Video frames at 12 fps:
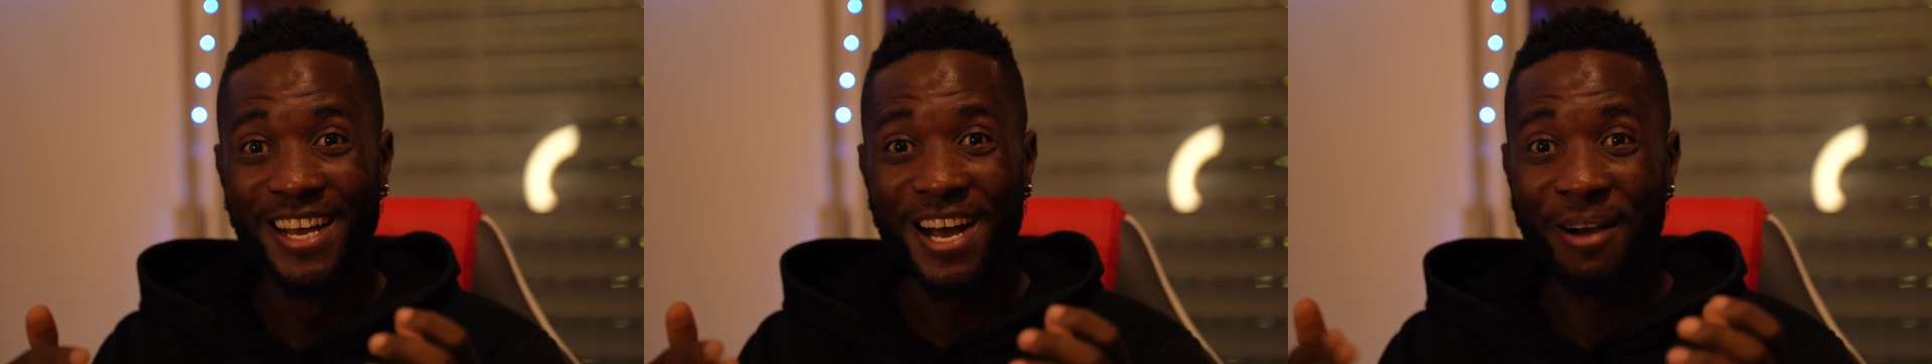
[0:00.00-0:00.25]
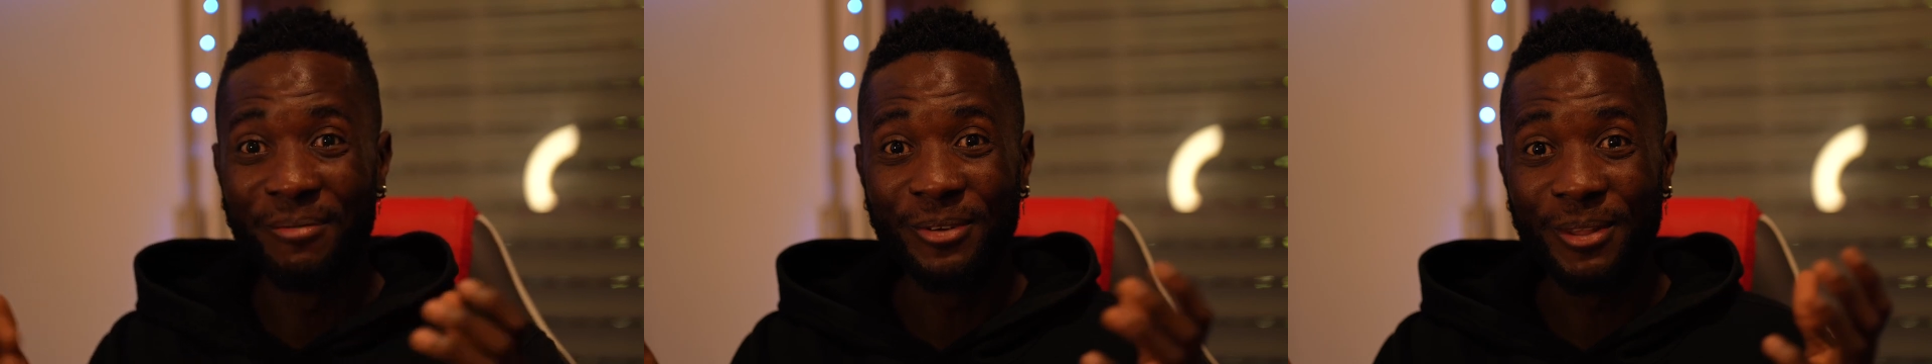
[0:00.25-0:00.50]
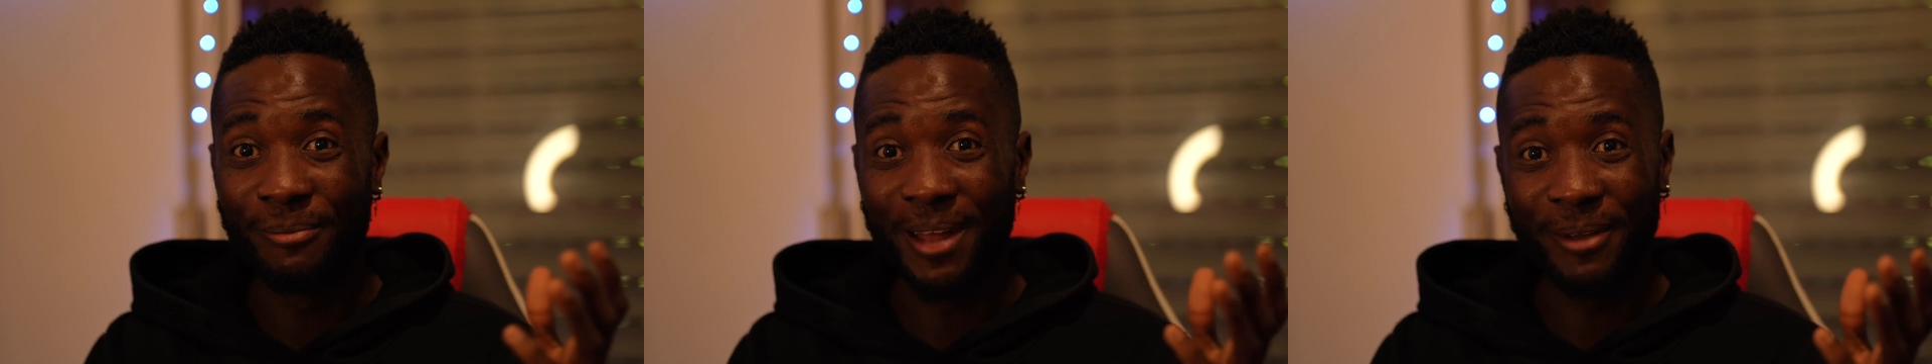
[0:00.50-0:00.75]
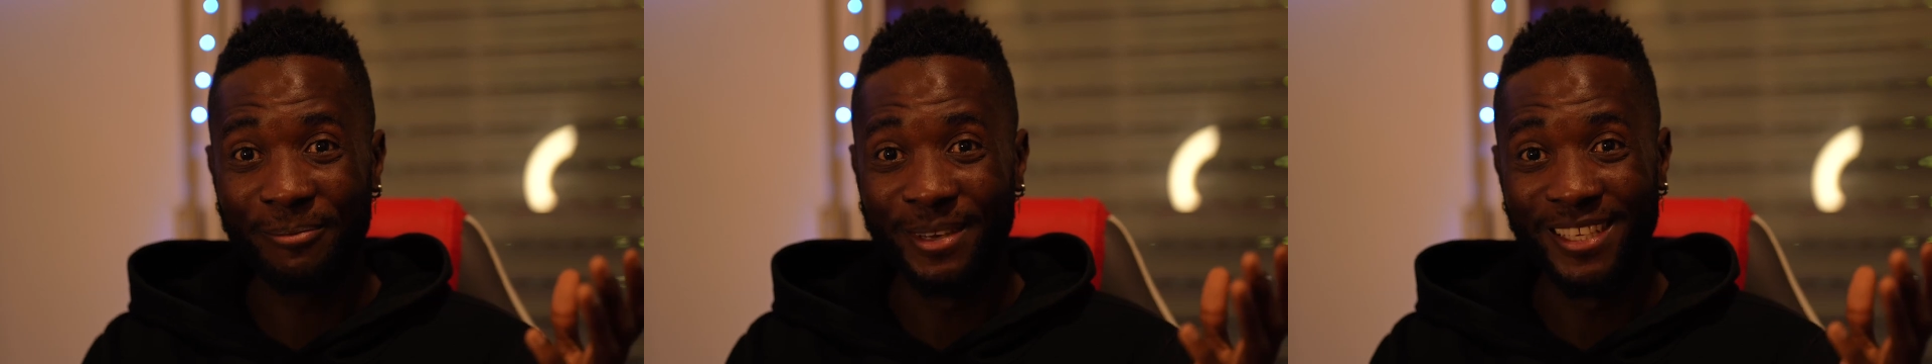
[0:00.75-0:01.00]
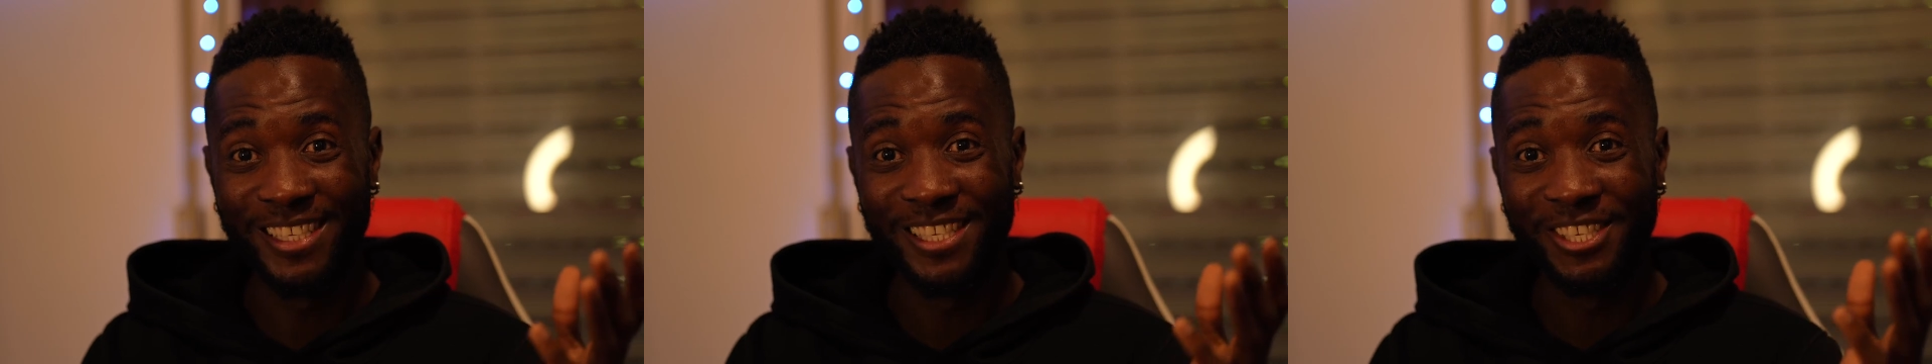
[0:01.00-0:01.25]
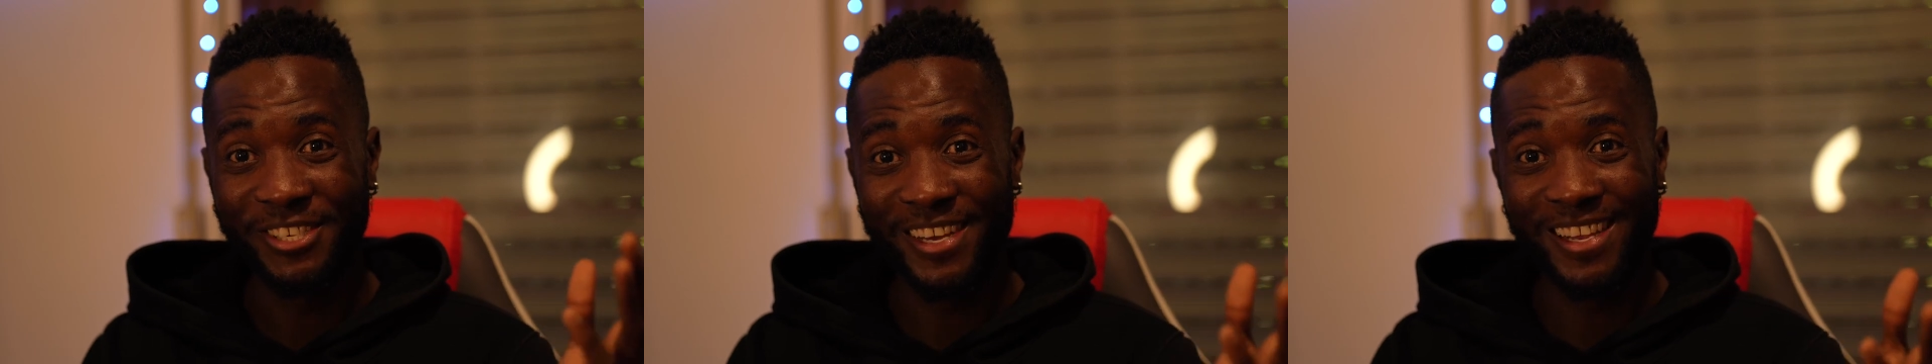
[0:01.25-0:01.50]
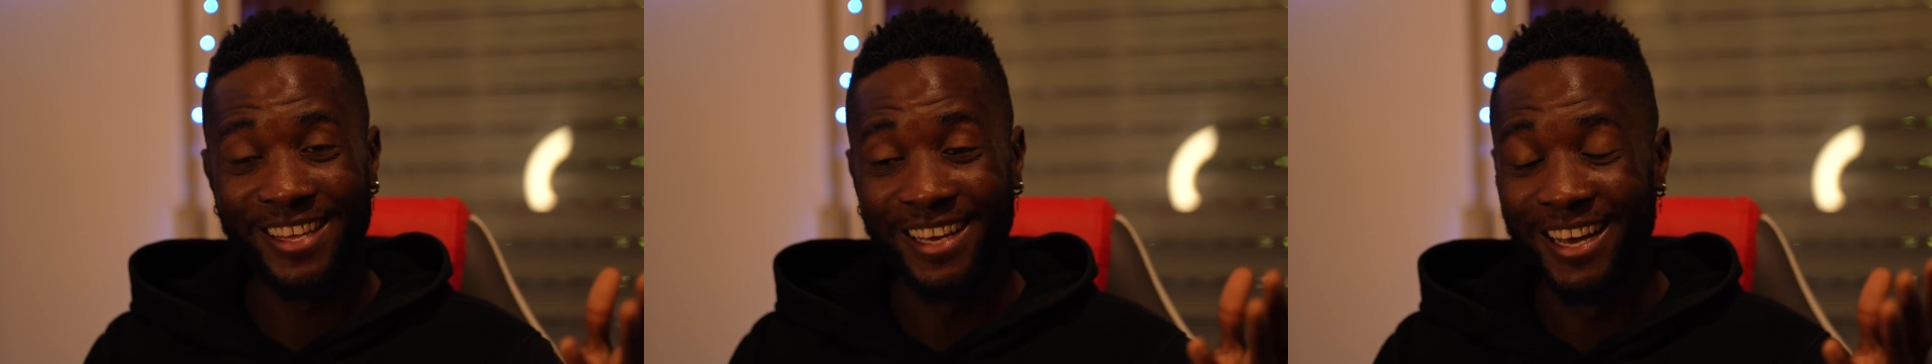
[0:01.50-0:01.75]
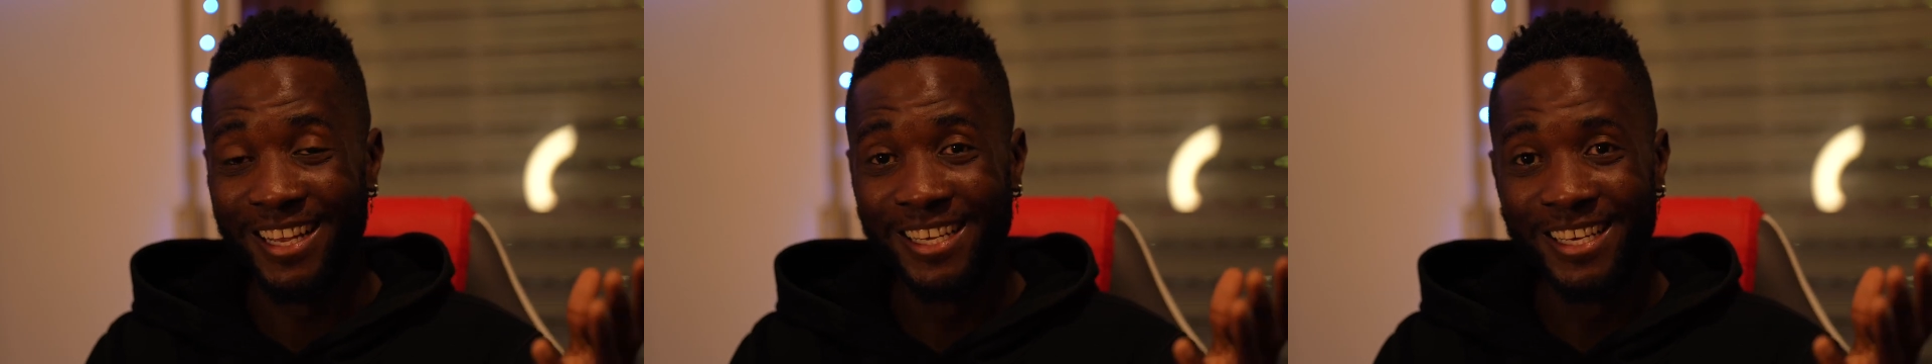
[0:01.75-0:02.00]
I'm the only black person in
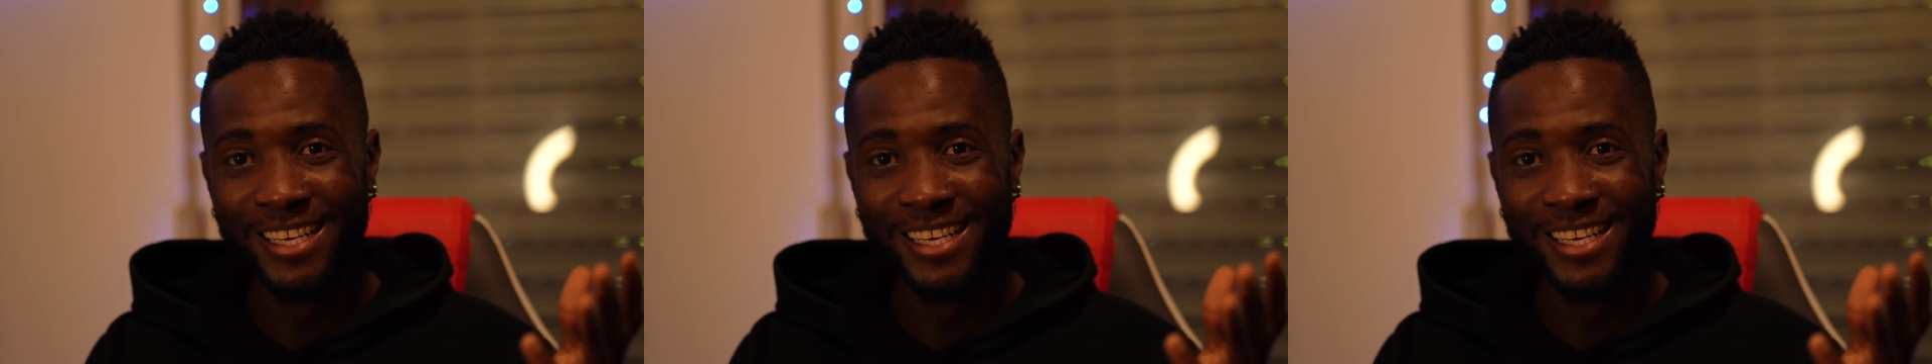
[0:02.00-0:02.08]
general.